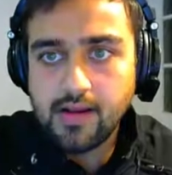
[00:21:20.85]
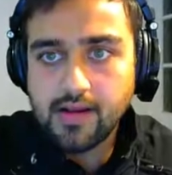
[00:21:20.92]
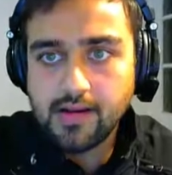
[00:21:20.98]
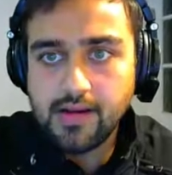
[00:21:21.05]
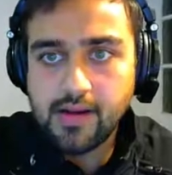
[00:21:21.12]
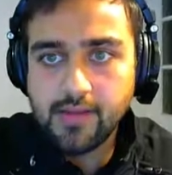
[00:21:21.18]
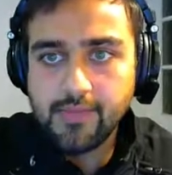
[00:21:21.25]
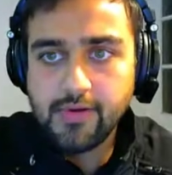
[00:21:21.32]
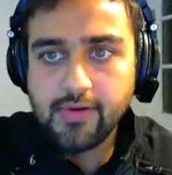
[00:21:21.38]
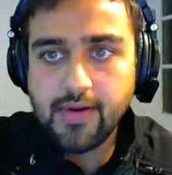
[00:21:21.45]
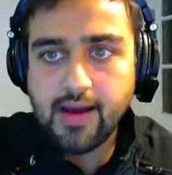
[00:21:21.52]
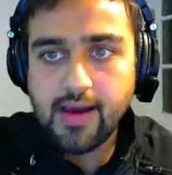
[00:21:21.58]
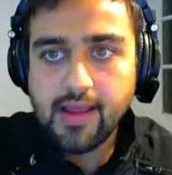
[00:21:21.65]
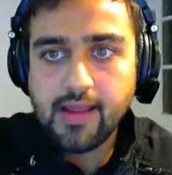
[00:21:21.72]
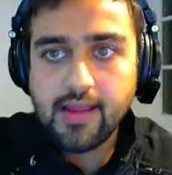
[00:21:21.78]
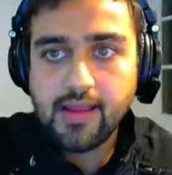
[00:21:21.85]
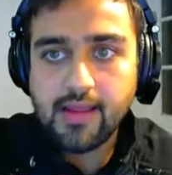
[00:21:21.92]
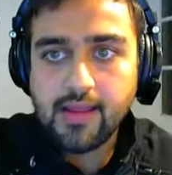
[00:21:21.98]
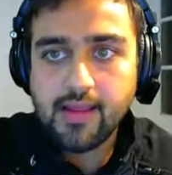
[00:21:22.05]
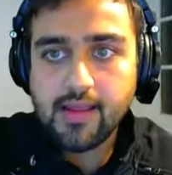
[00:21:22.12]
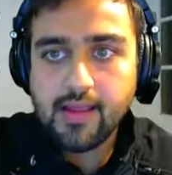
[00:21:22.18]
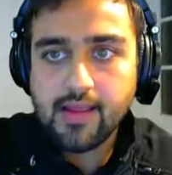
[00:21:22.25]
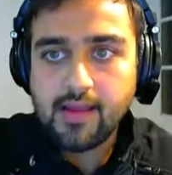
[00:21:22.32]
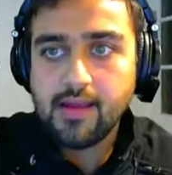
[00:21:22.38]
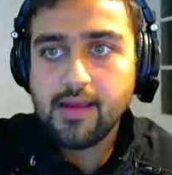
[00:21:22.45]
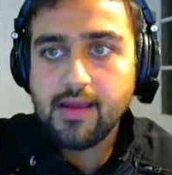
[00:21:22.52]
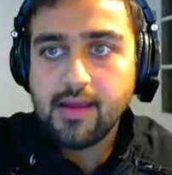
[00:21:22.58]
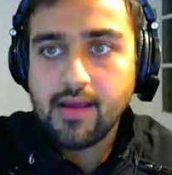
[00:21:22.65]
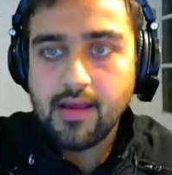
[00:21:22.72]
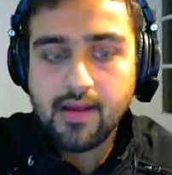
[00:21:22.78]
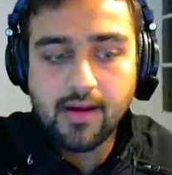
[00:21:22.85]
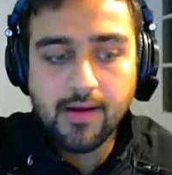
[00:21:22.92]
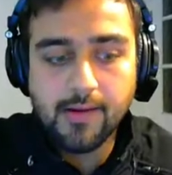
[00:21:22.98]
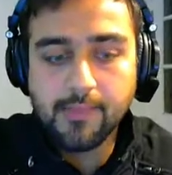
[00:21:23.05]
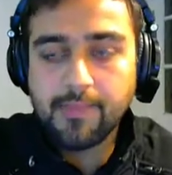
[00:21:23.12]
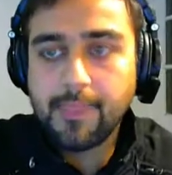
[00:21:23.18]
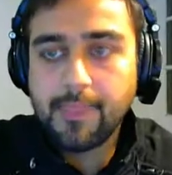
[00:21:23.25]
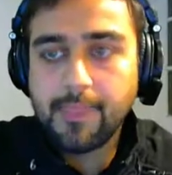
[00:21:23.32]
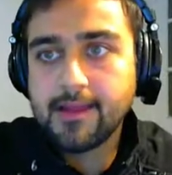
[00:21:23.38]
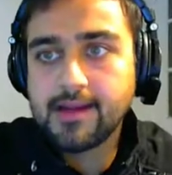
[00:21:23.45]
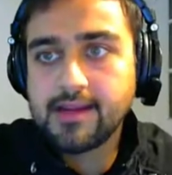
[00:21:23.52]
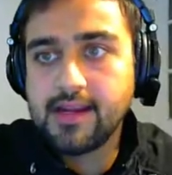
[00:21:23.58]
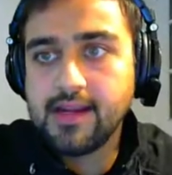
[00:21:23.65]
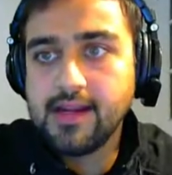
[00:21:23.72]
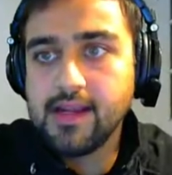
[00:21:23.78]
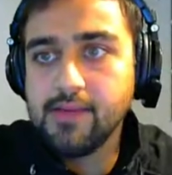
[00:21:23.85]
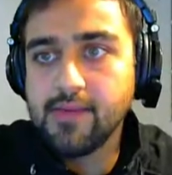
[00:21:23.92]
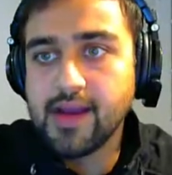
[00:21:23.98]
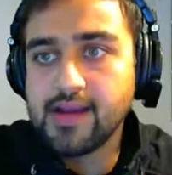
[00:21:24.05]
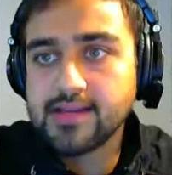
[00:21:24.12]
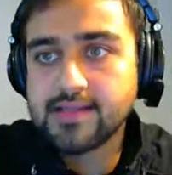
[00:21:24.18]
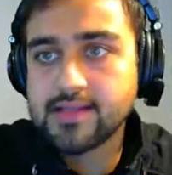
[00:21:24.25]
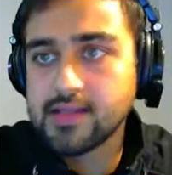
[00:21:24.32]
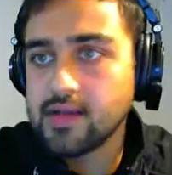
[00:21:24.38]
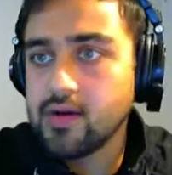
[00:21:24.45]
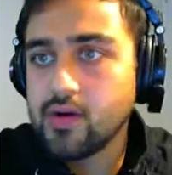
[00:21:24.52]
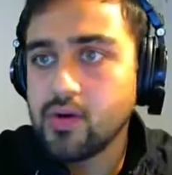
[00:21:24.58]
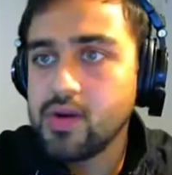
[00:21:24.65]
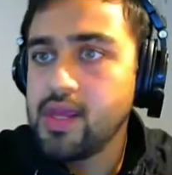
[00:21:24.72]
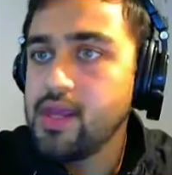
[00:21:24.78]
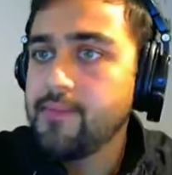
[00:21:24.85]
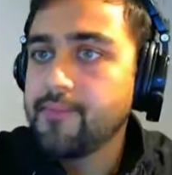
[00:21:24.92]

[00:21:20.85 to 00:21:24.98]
dWi TD minus OD,